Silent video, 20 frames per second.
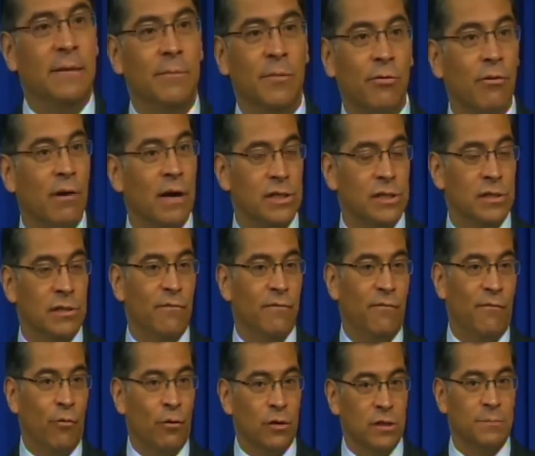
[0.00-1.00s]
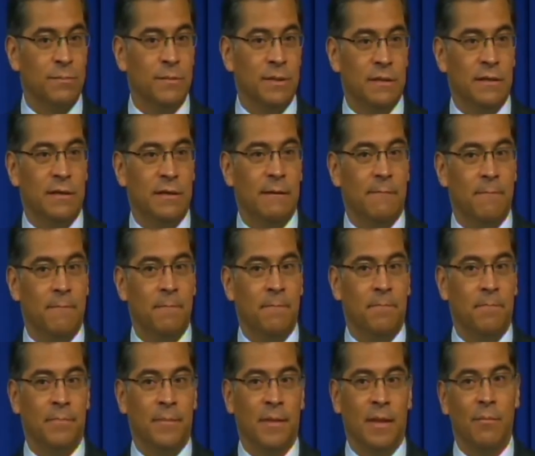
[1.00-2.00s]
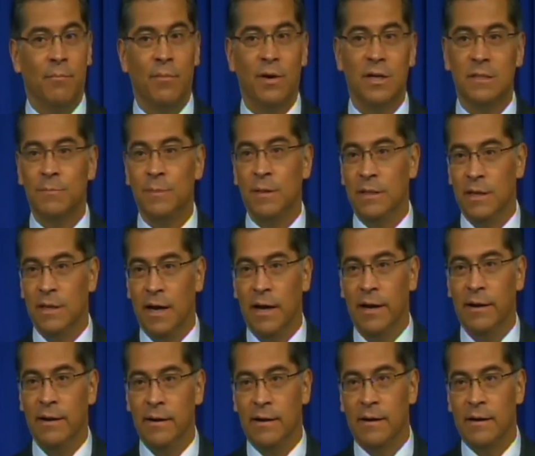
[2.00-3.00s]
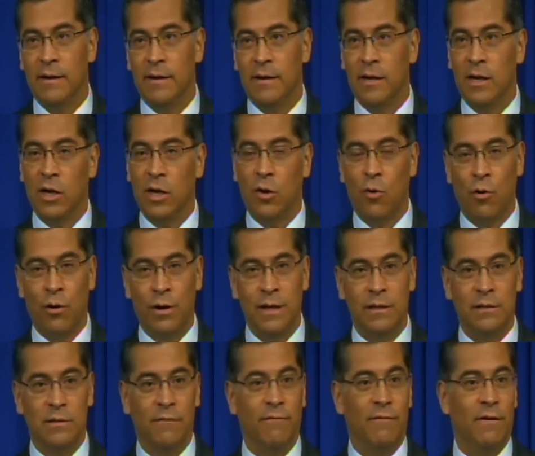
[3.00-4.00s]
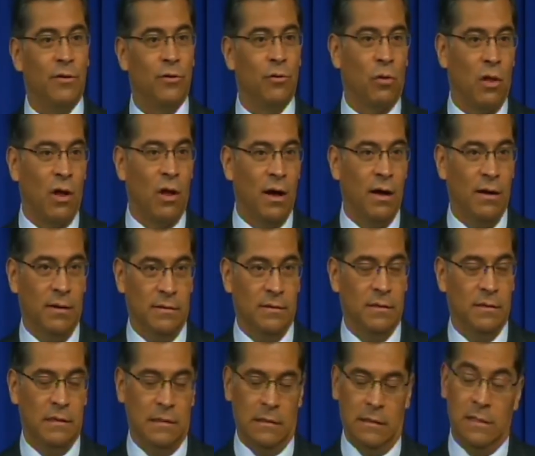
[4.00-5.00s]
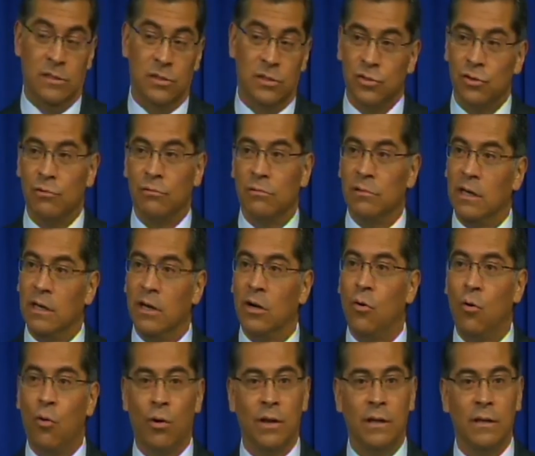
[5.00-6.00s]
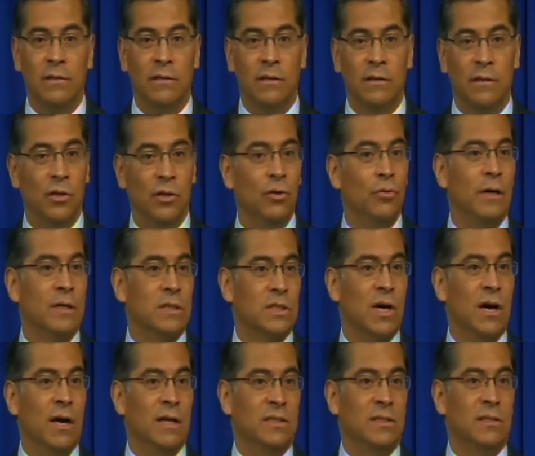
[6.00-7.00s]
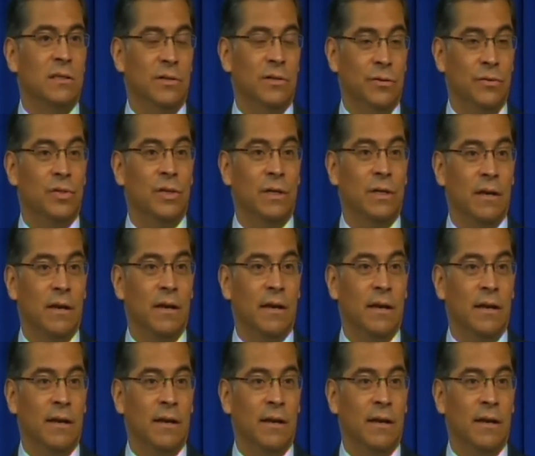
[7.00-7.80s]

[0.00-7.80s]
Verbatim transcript: Immigration enforcement must be done according to federal law and certainly according to the U.S. Constitution.